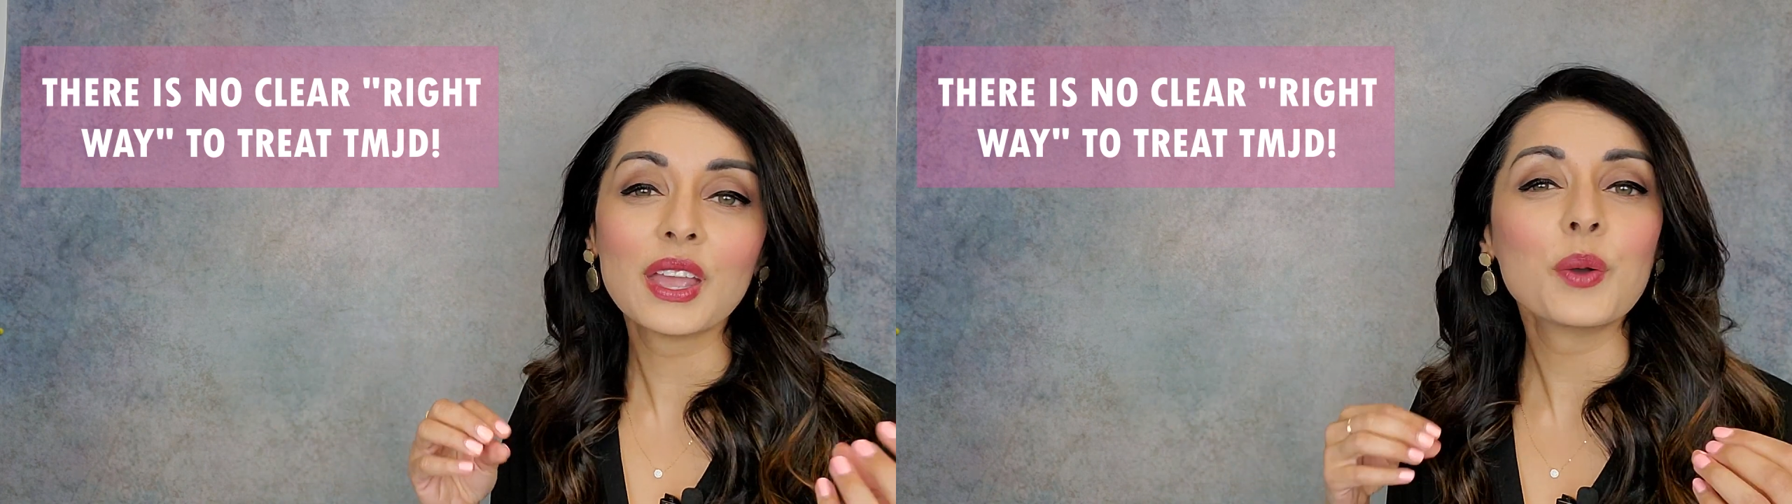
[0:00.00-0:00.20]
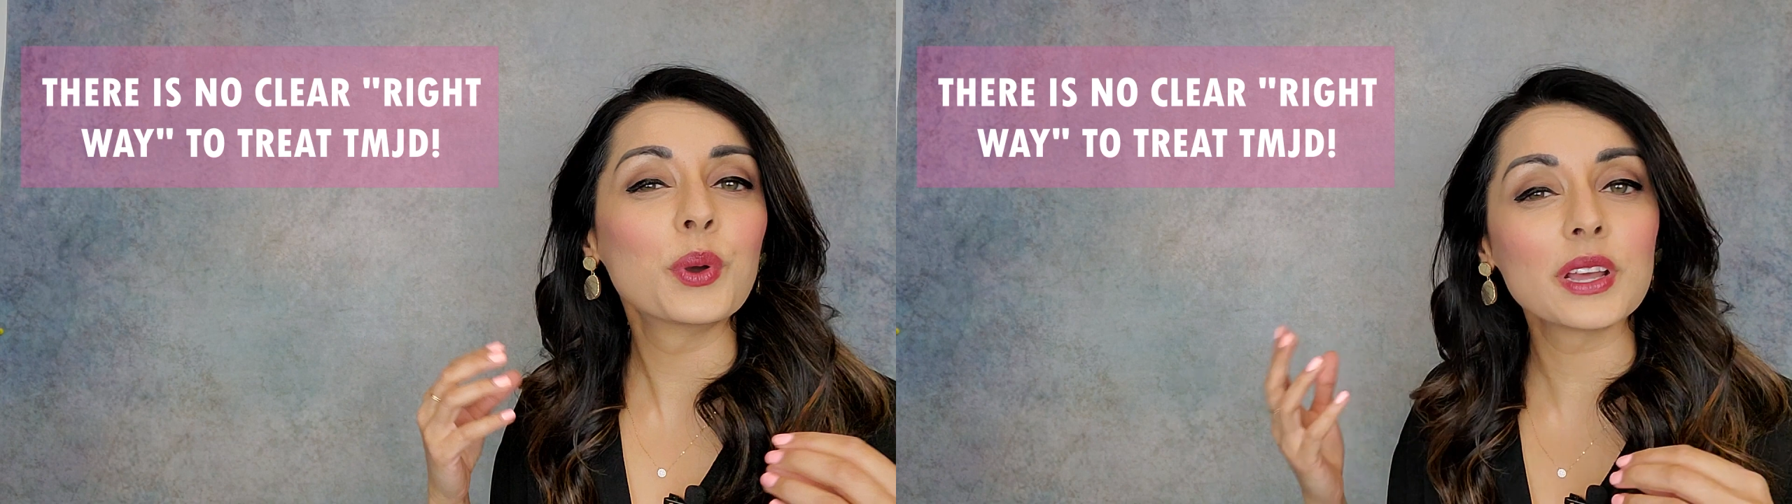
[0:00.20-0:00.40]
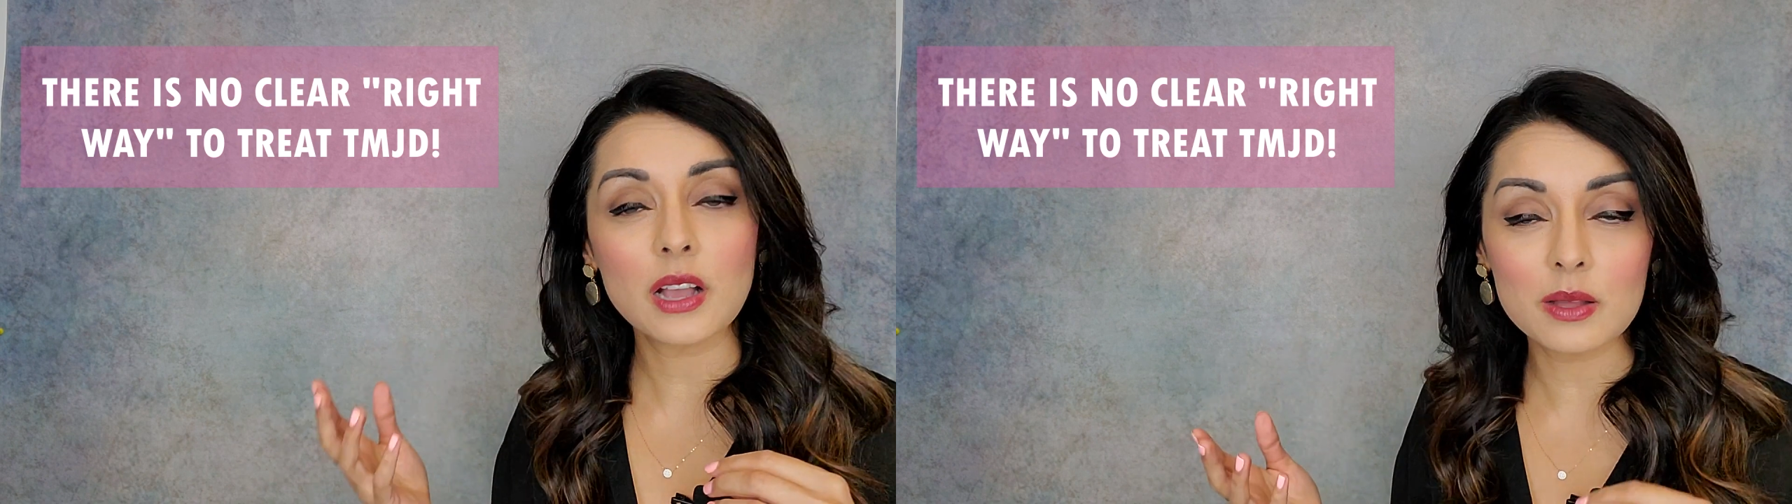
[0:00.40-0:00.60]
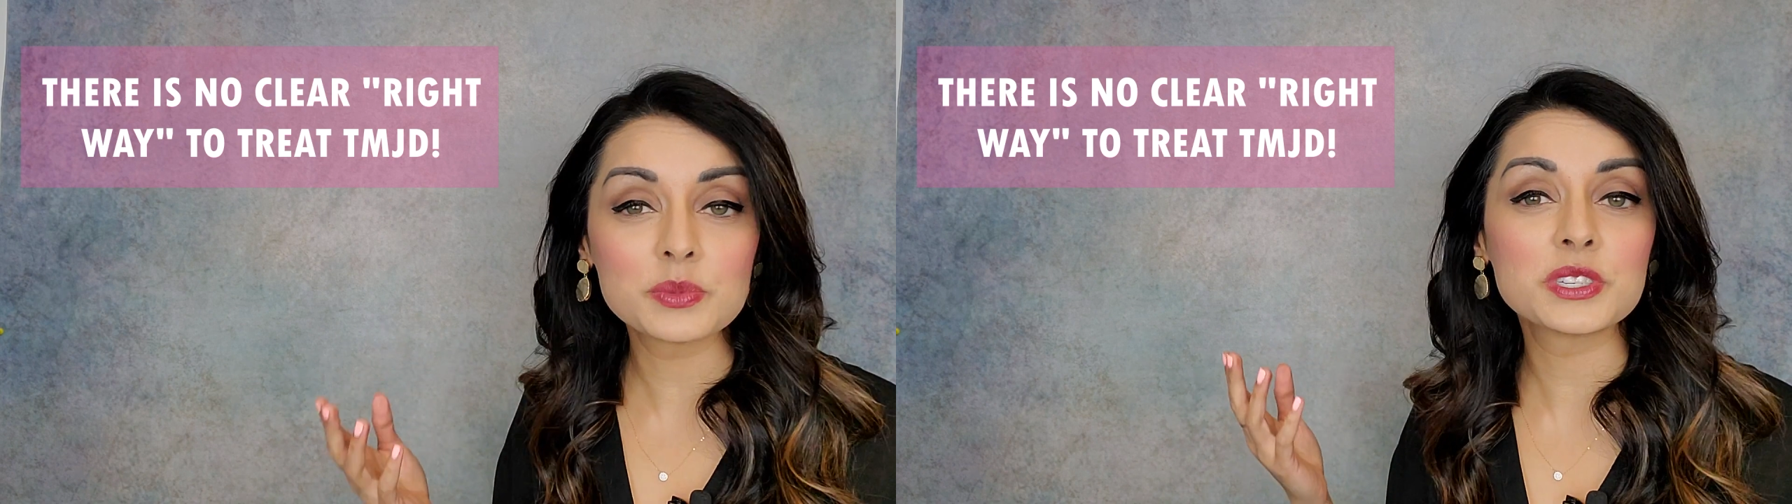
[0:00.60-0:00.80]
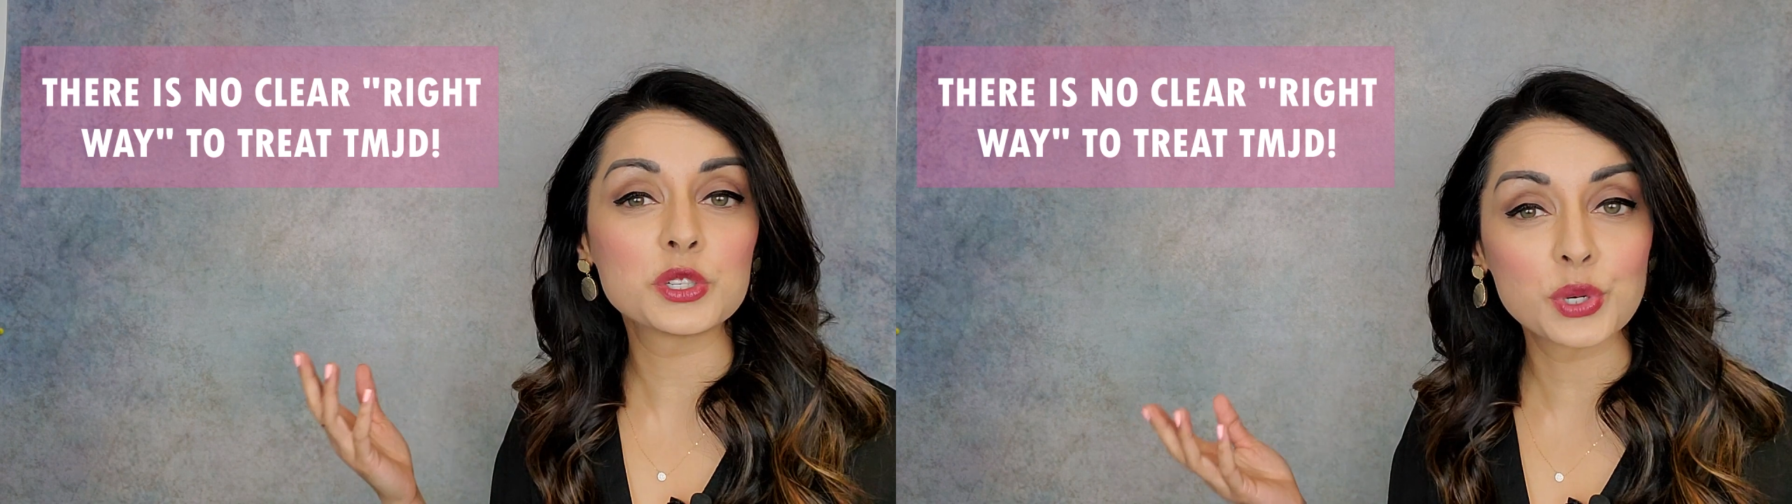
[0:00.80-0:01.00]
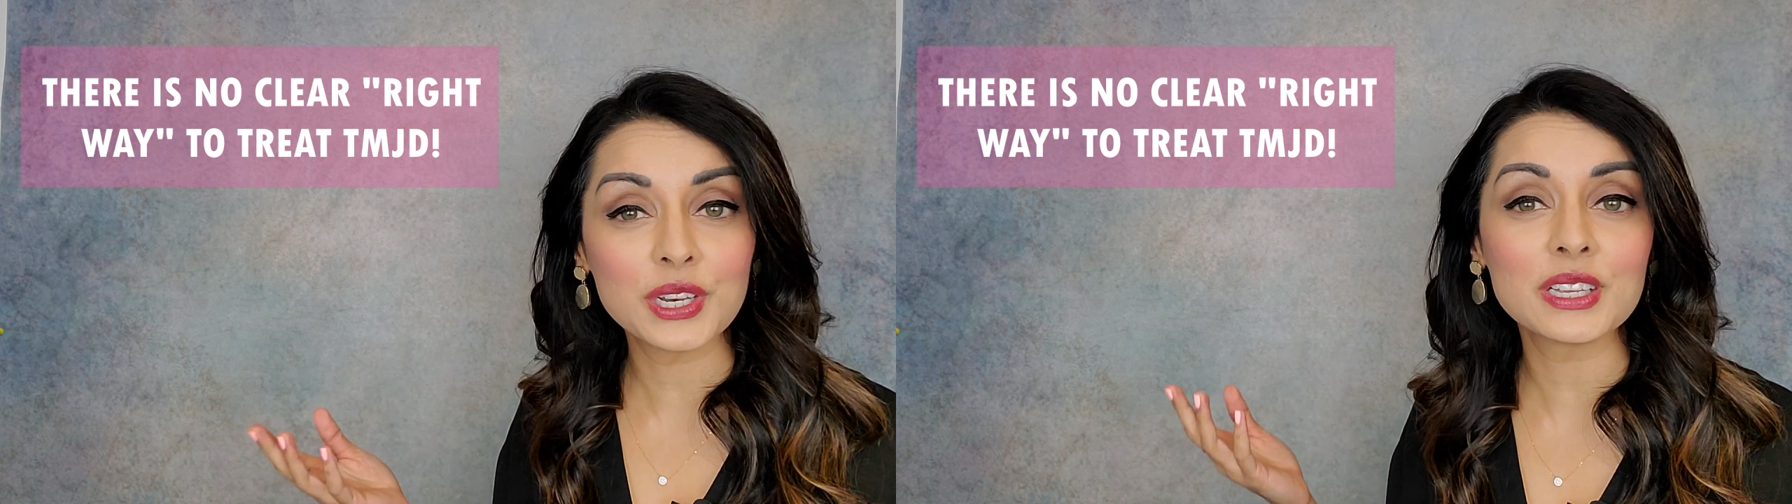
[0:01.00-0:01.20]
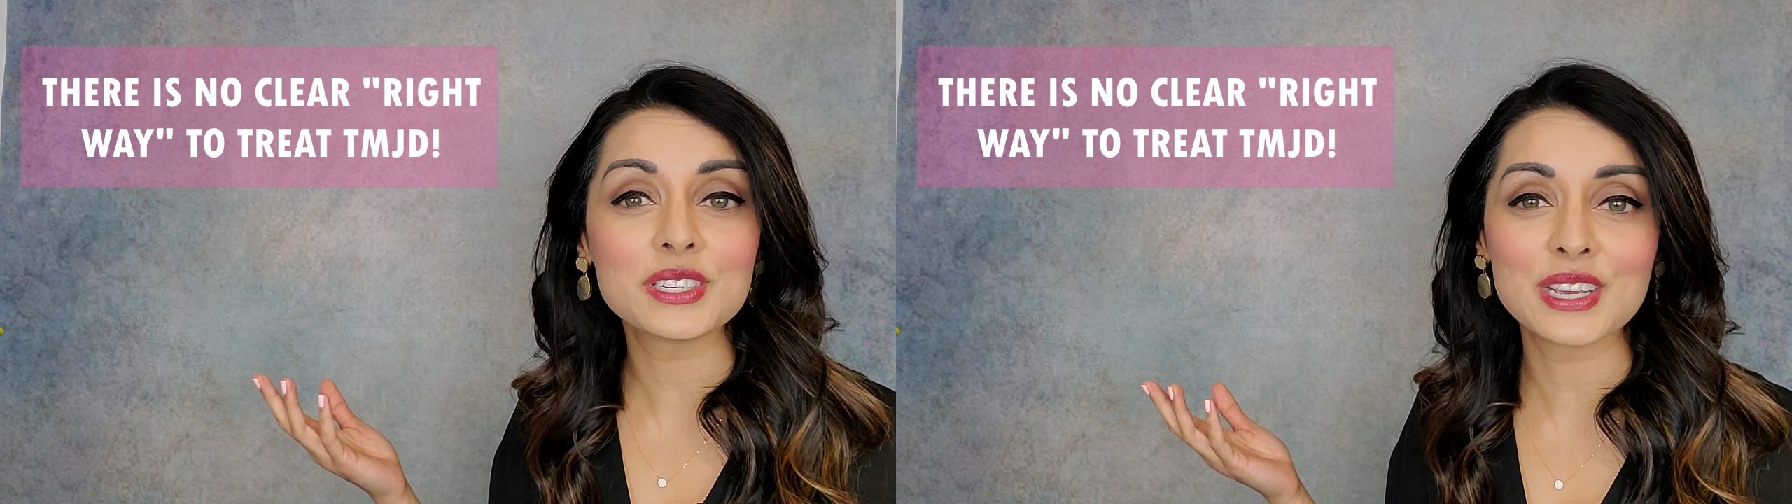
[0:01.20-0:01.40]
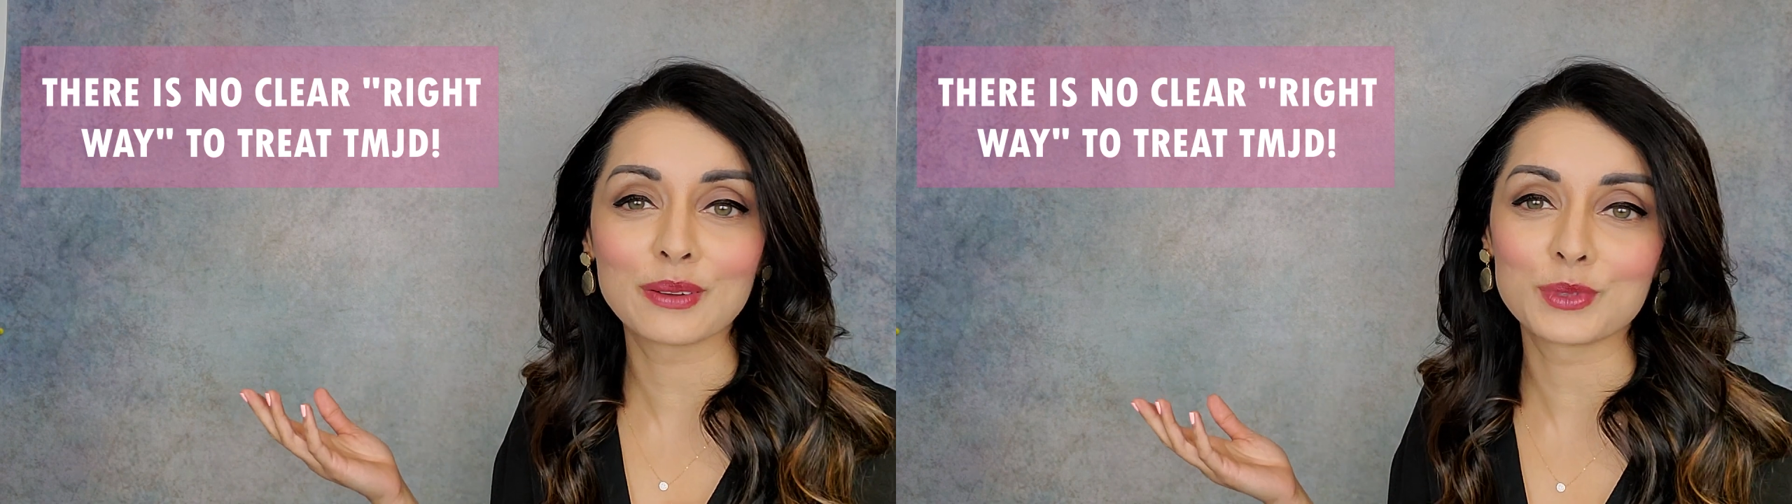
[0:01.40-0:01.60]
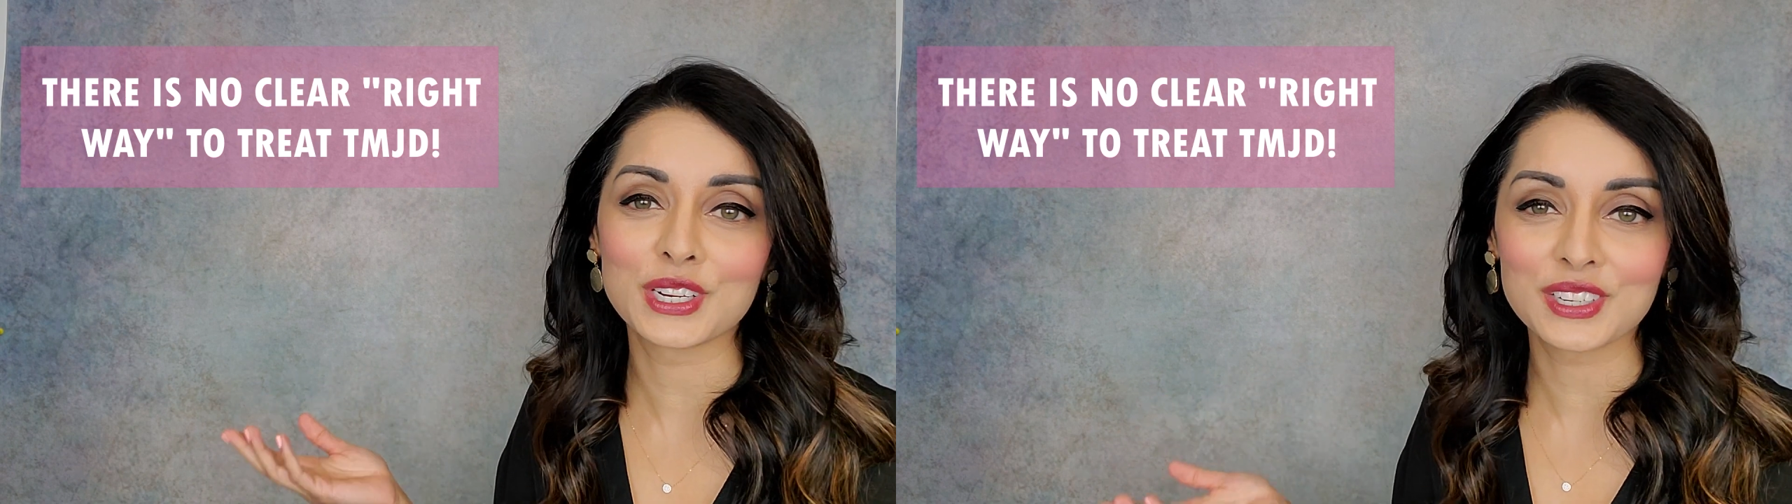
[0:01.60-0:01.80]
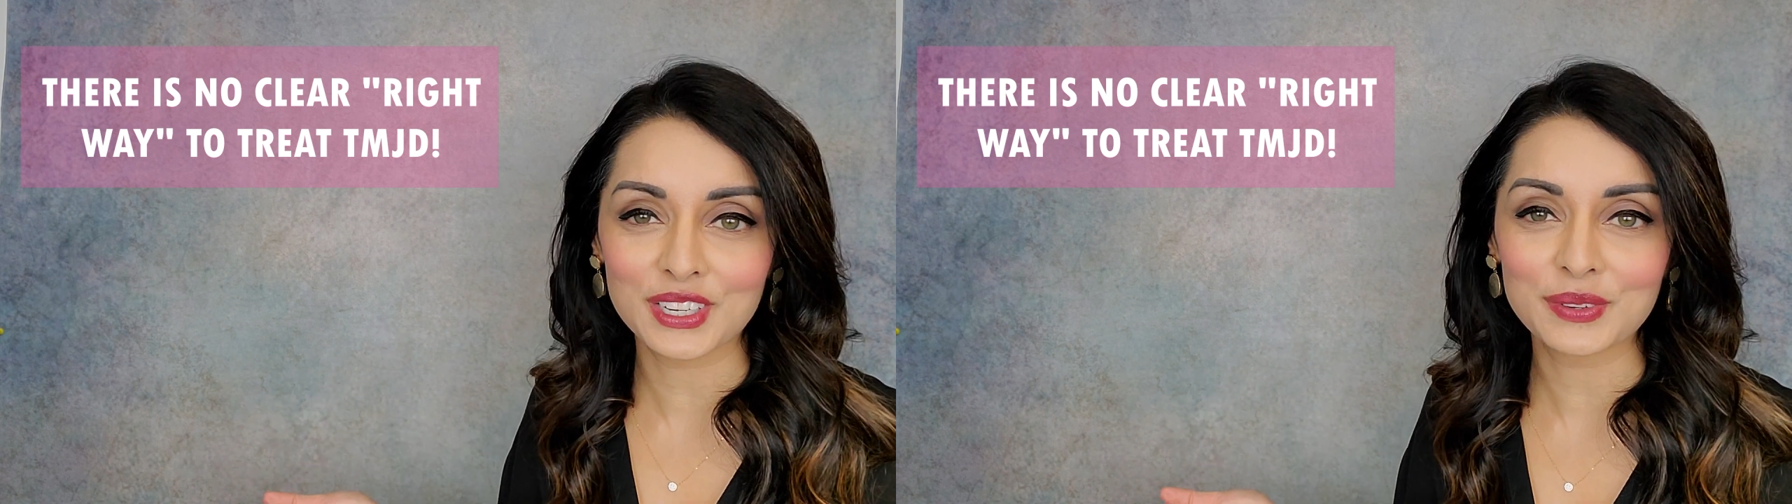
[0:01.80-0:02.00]
when it comes to treating
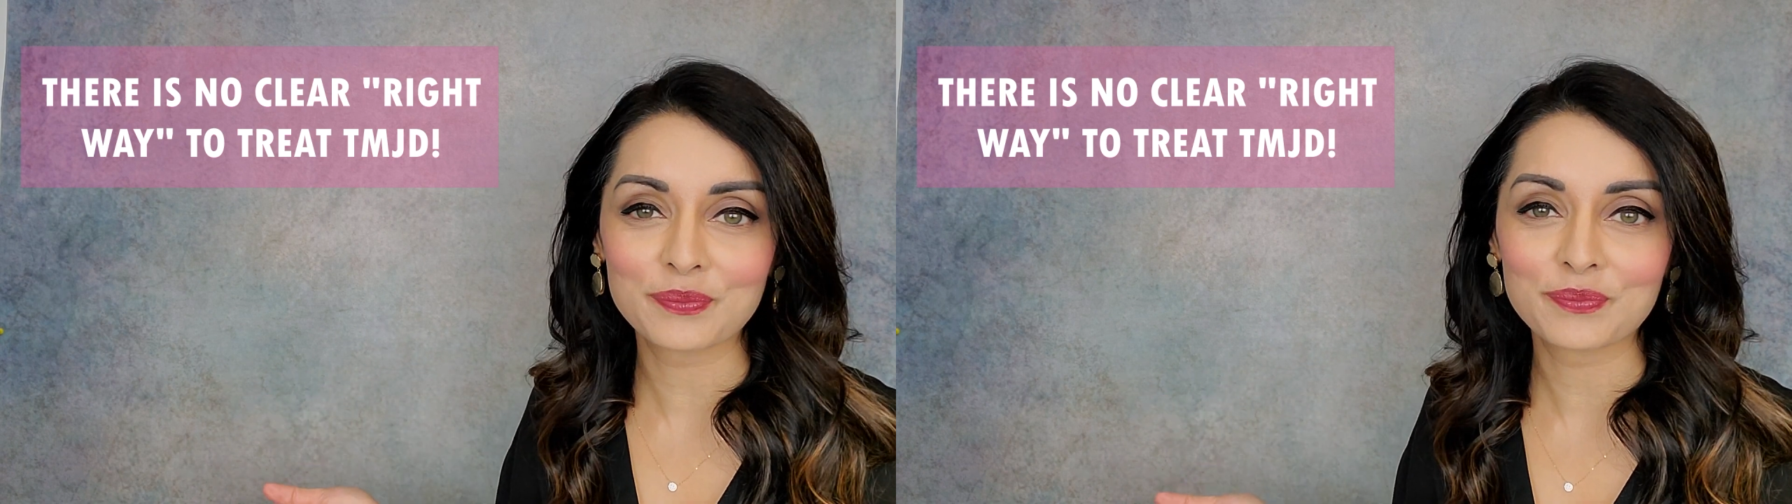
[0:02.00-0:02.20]
TMJD.